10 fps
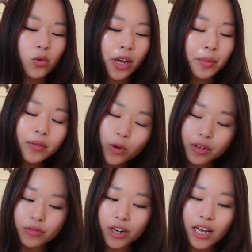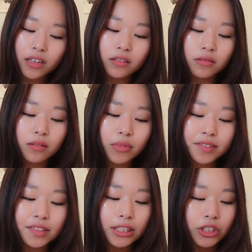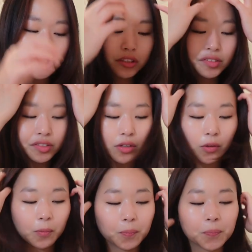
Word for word: quite a bit of work for that presentation, so